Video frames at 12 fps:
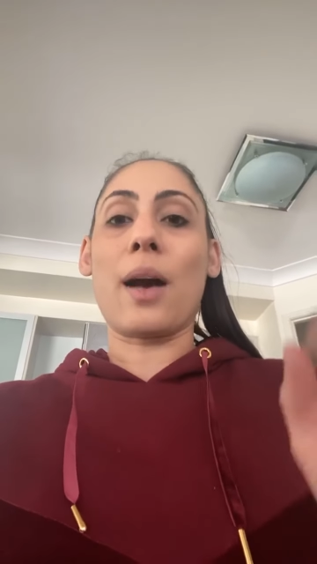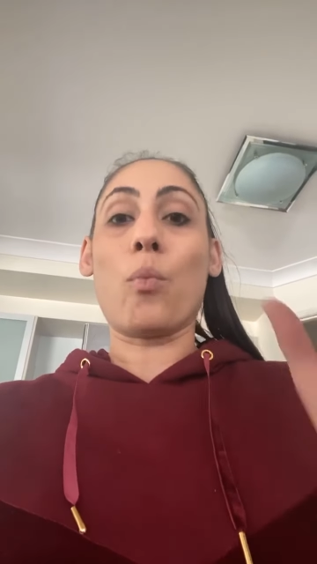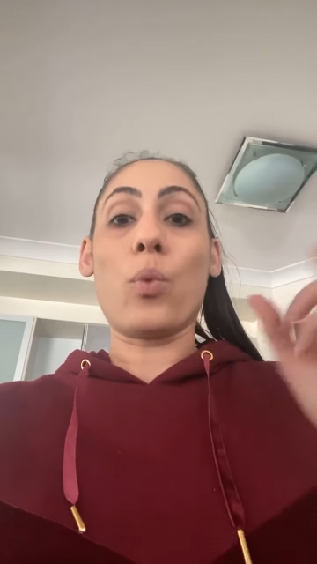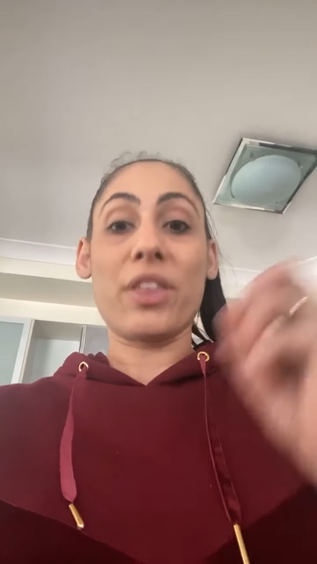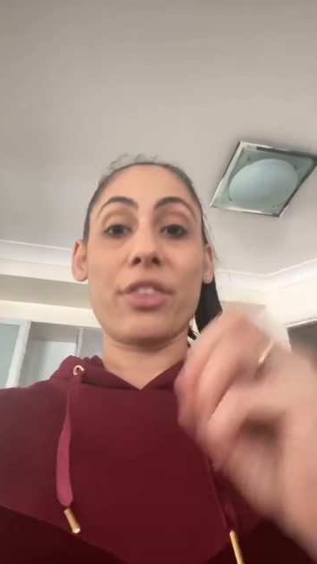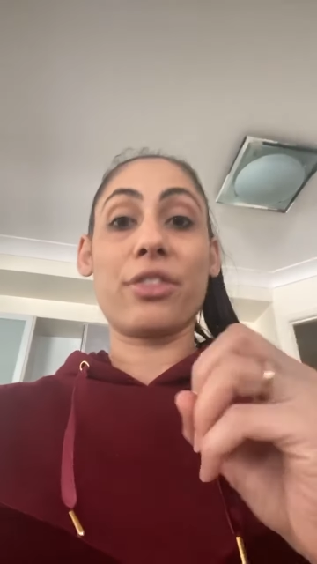
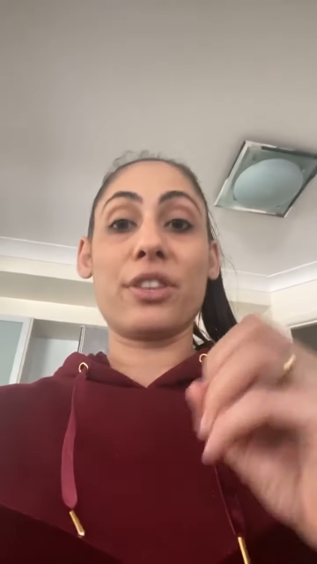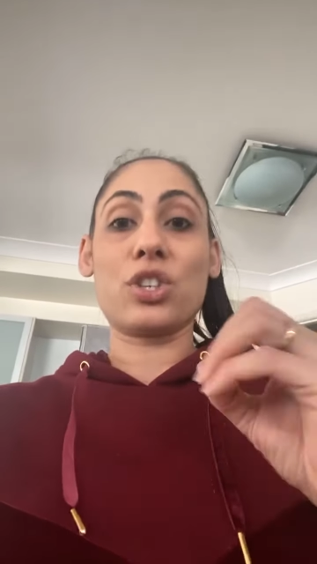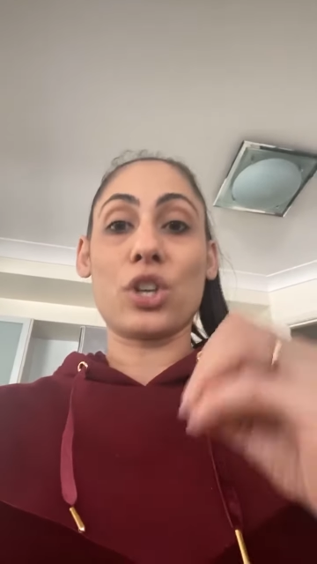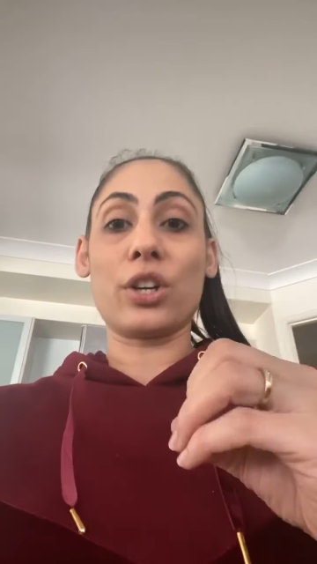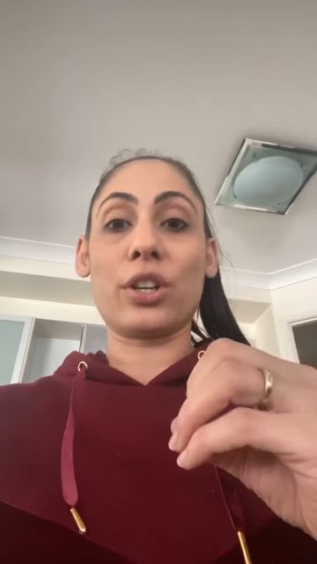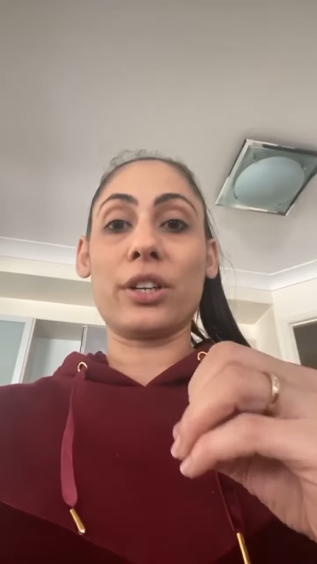with the
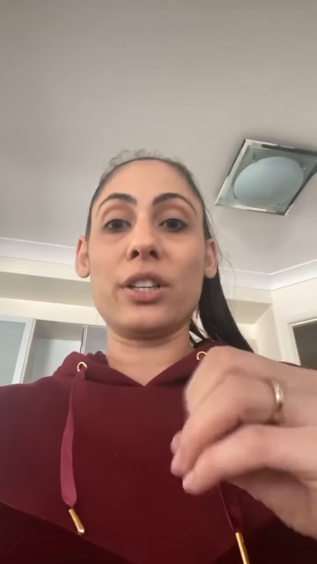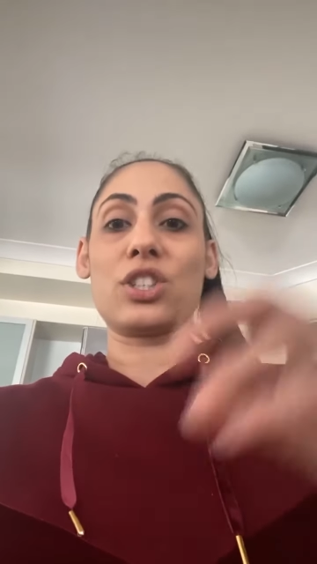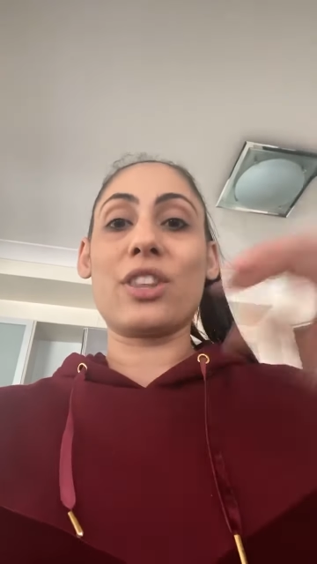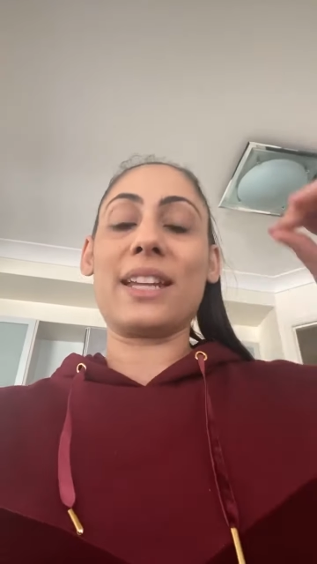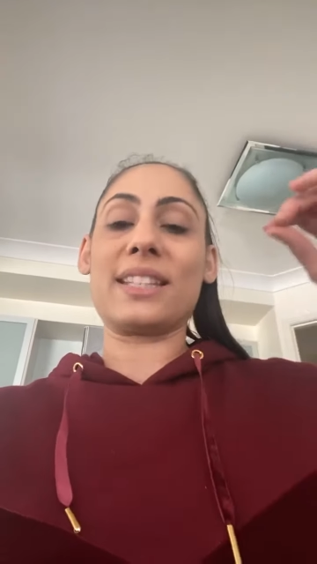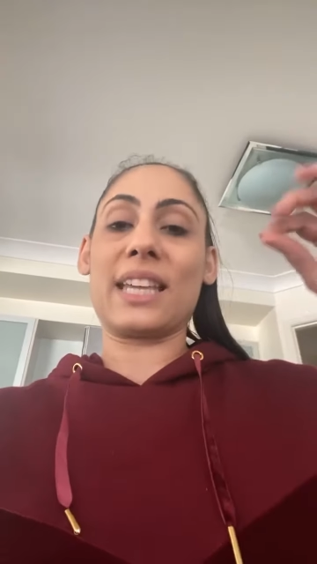chocolate so
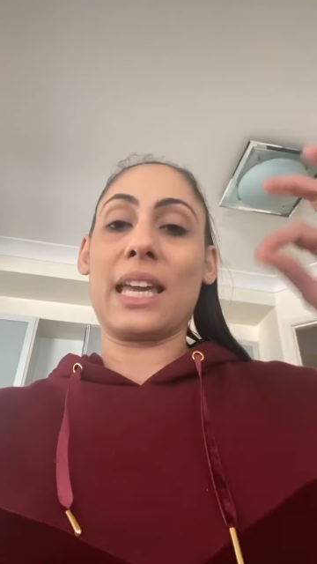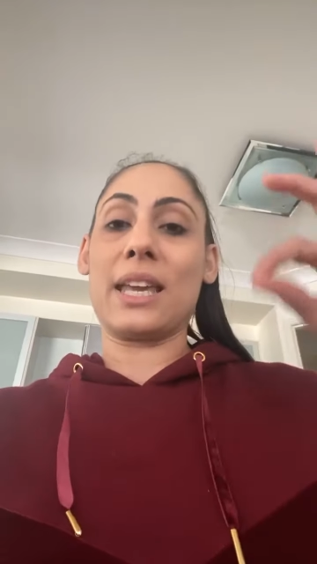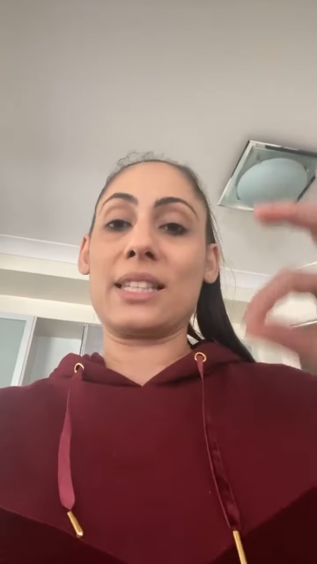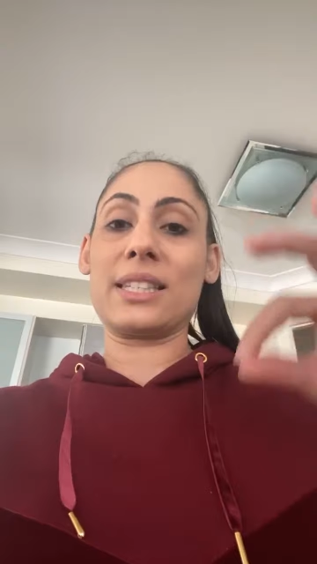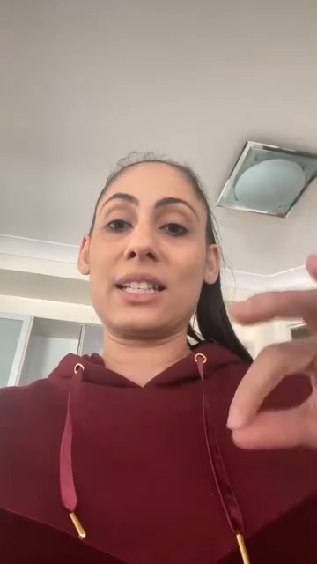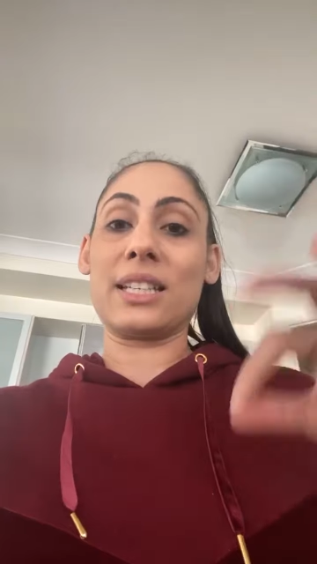that it's
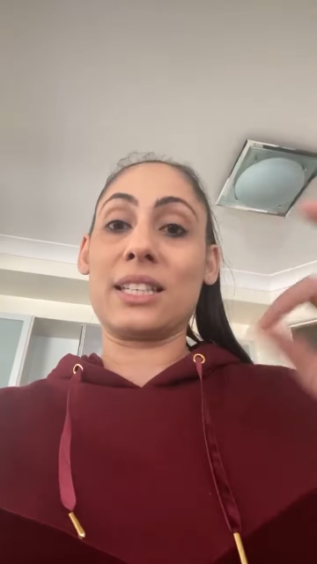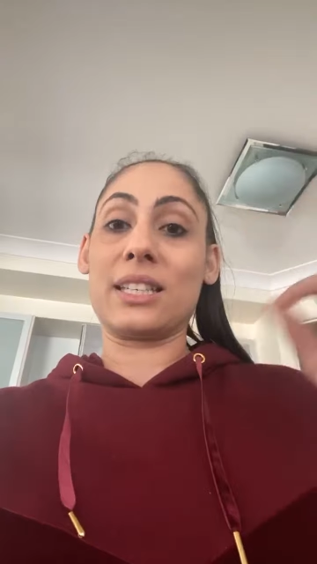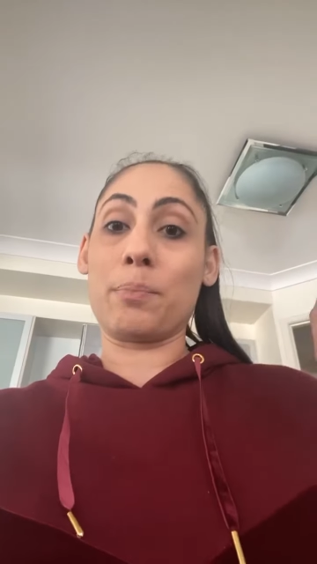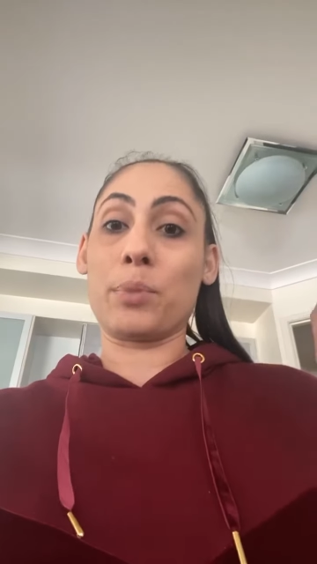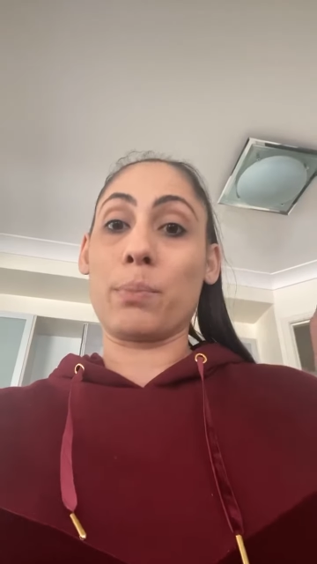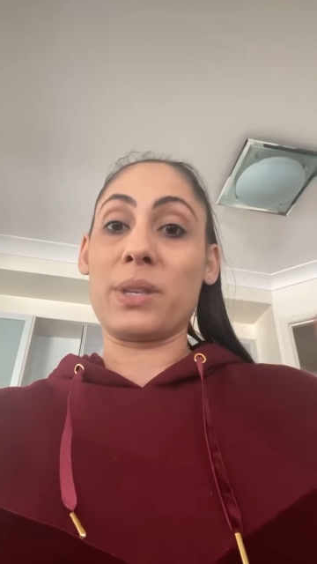easier to
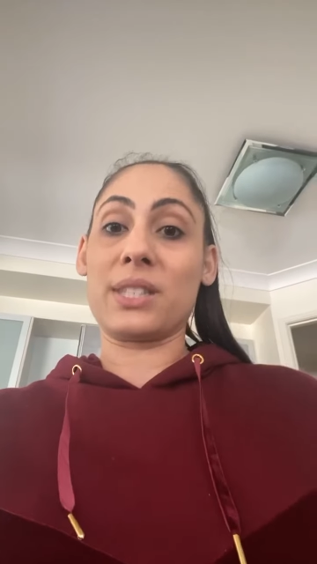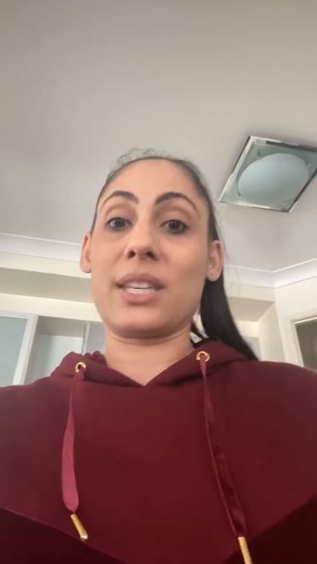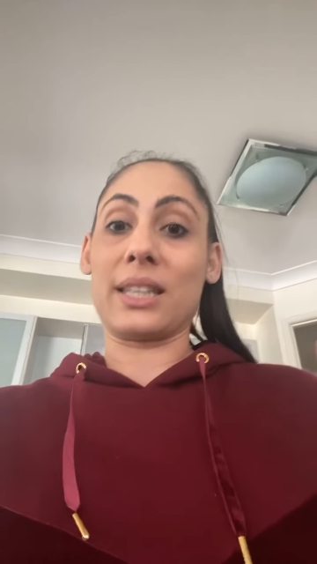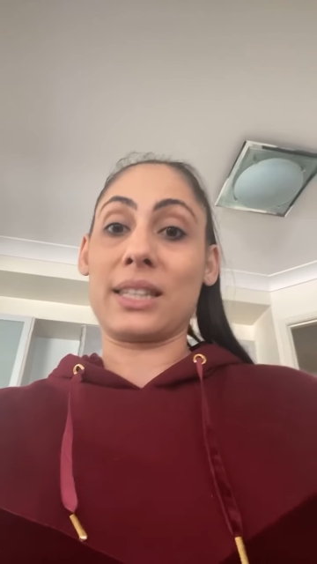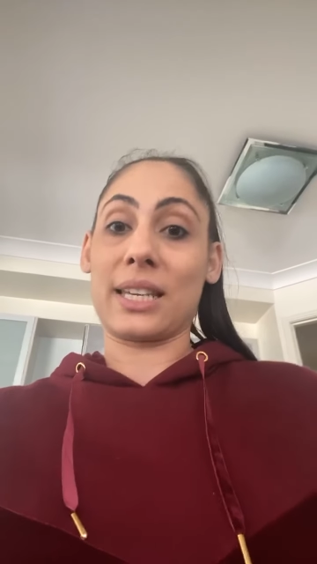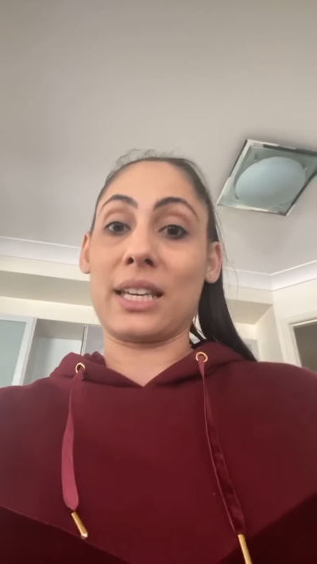dip your
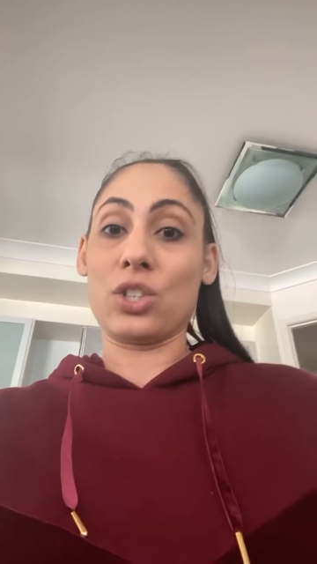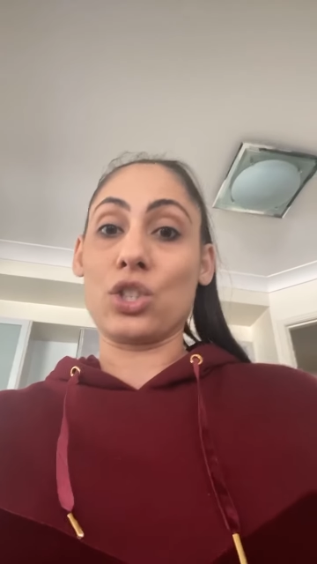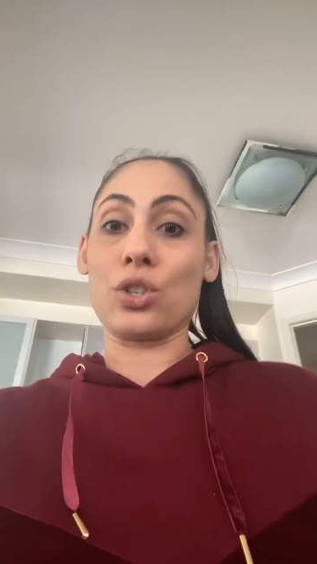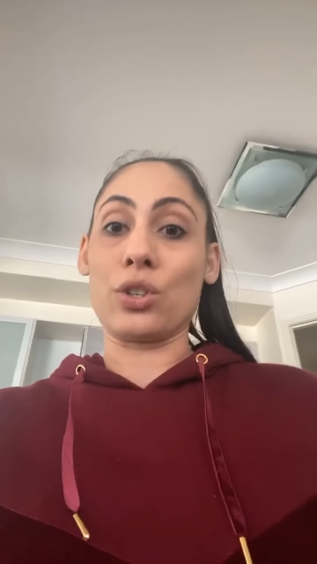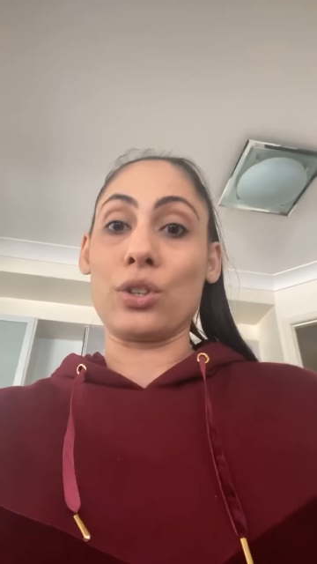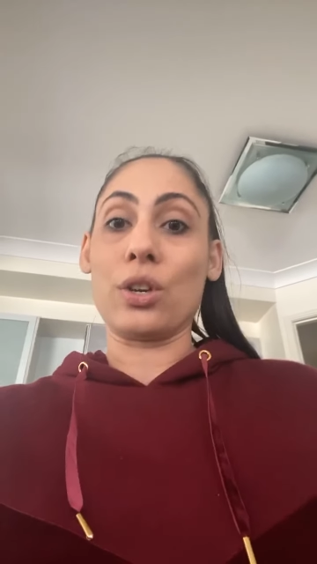biscuits
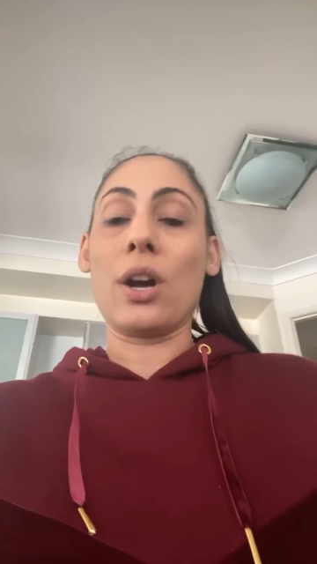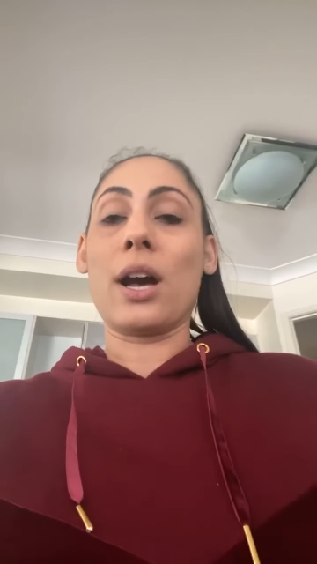into.